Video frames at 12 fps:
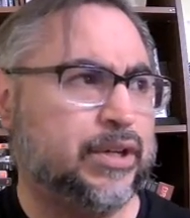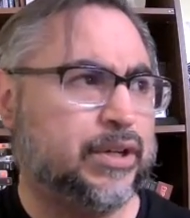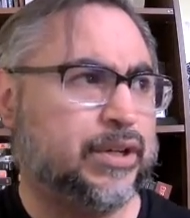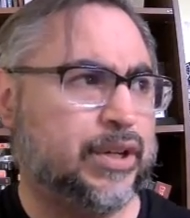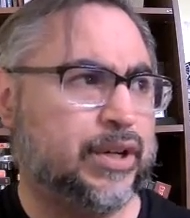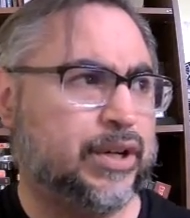
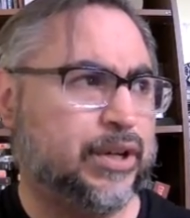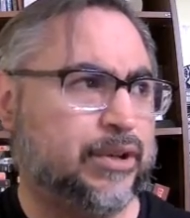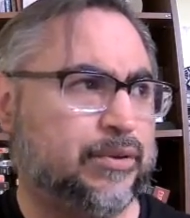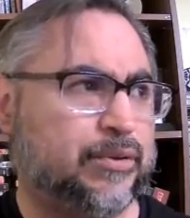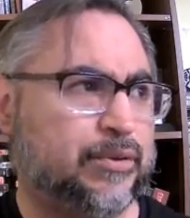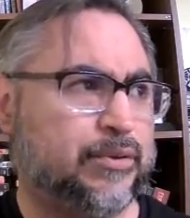
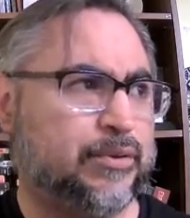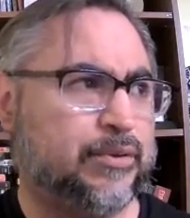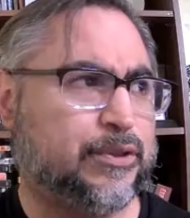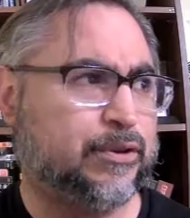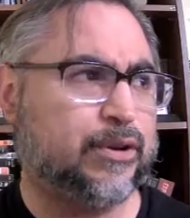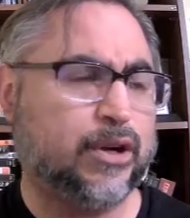
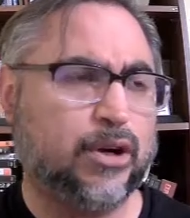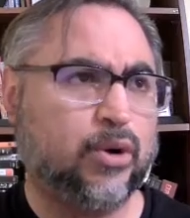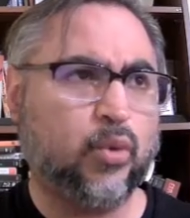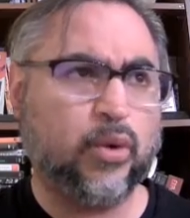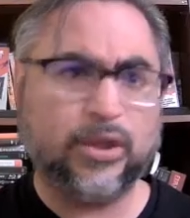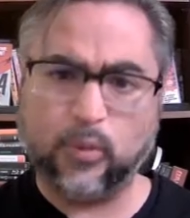thorough
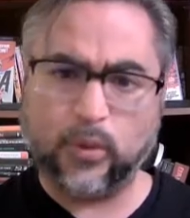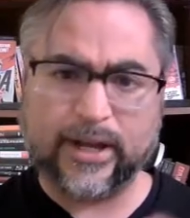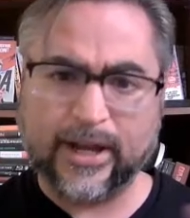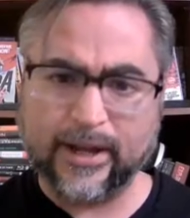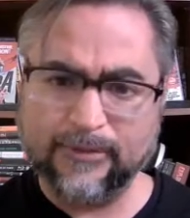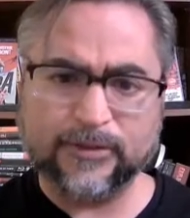with
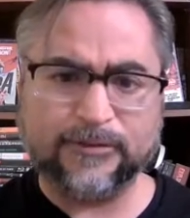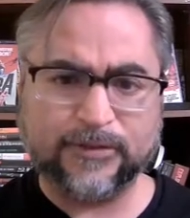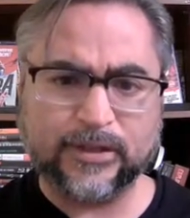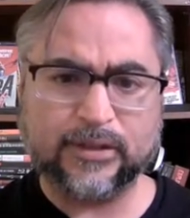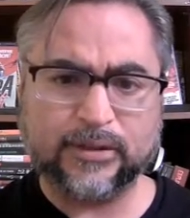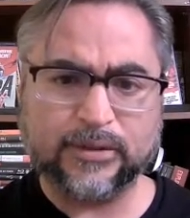whatever
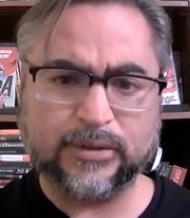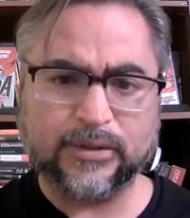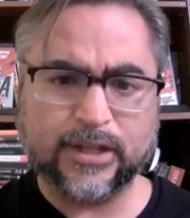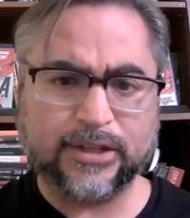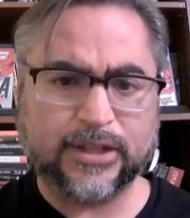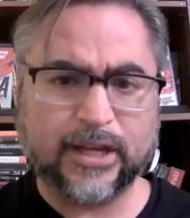field
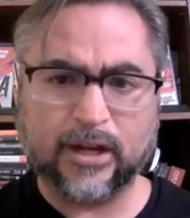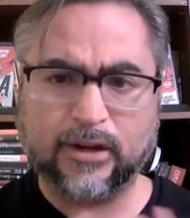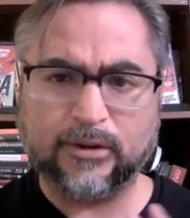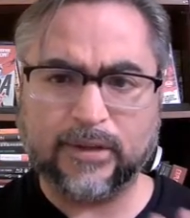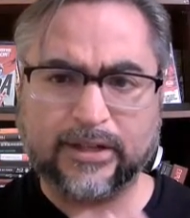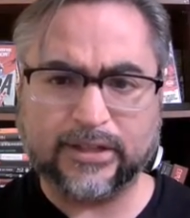that
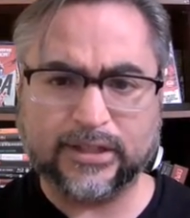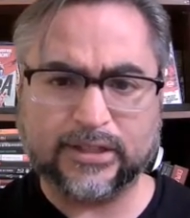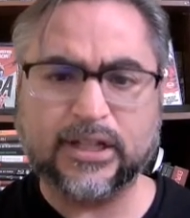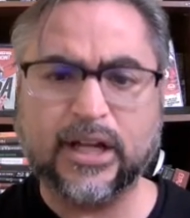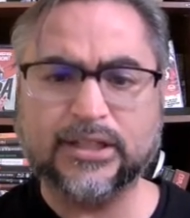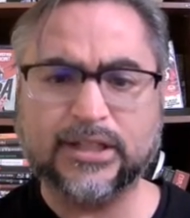they're like
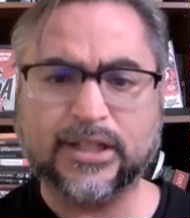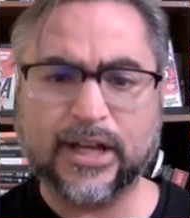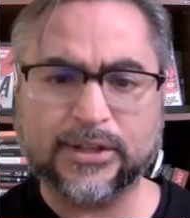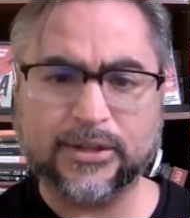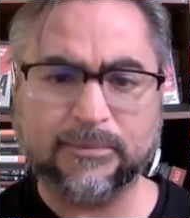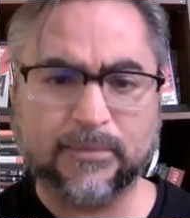discussing
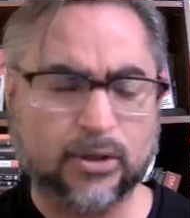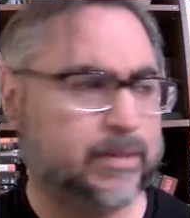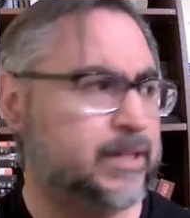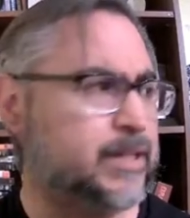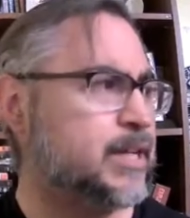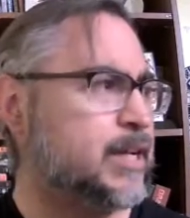at the
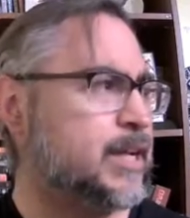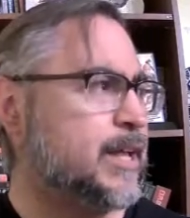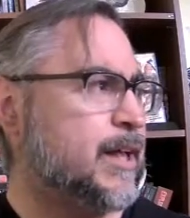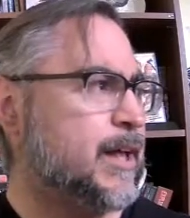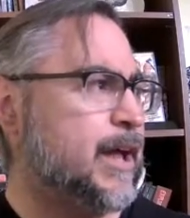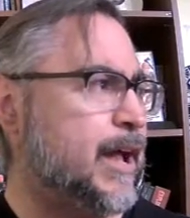moment.
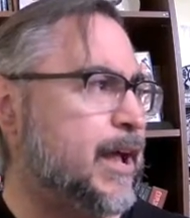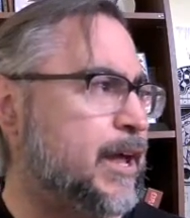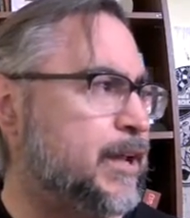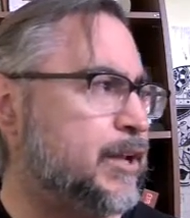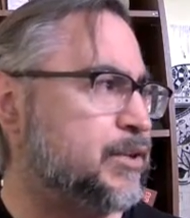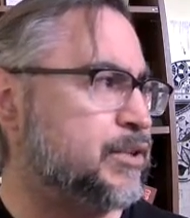
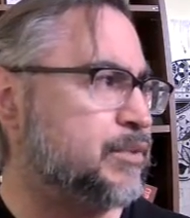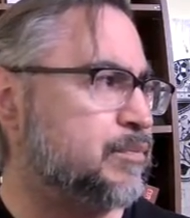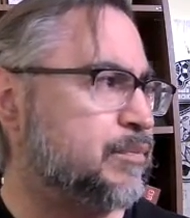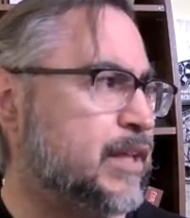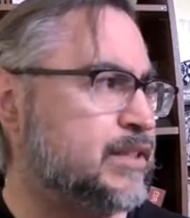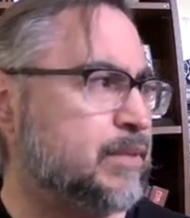And
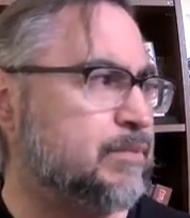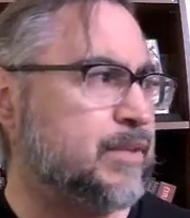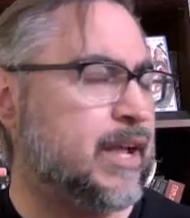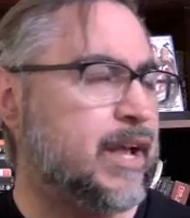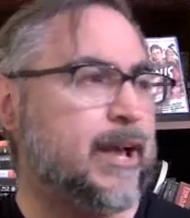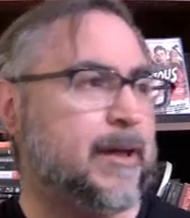that's
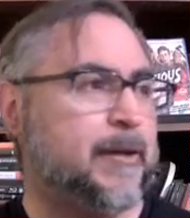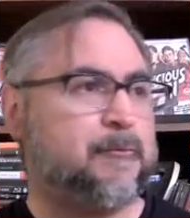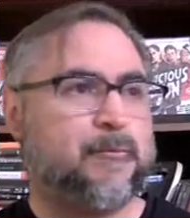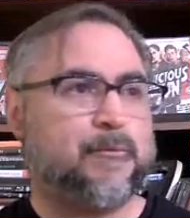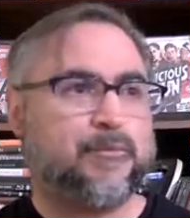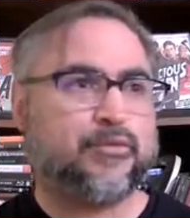something,
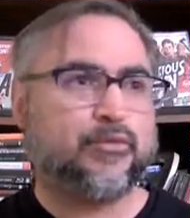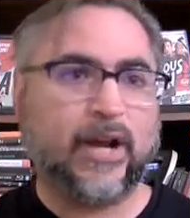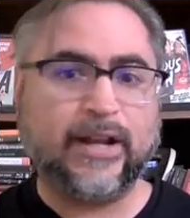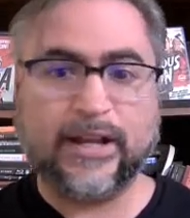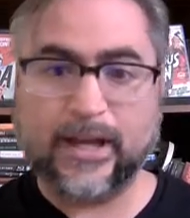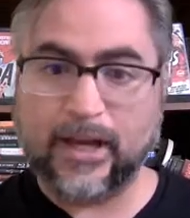and
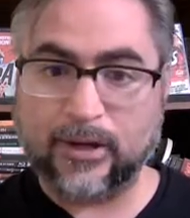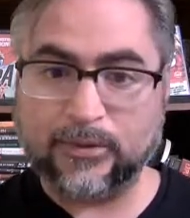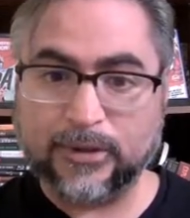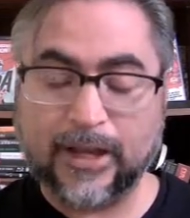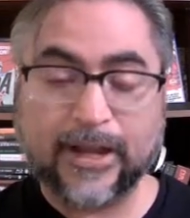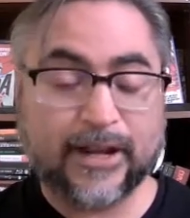right now,
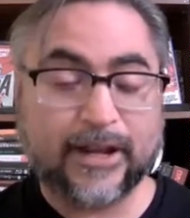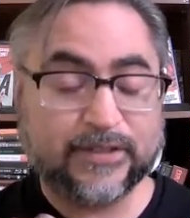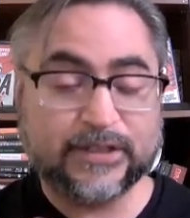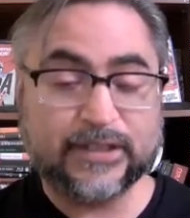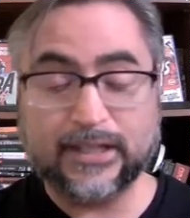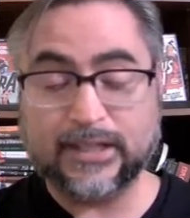like, and I've
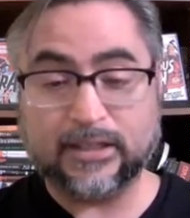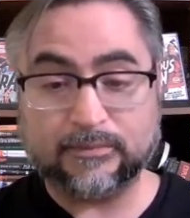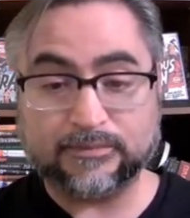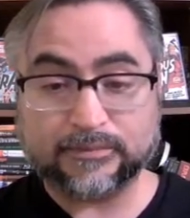seen them,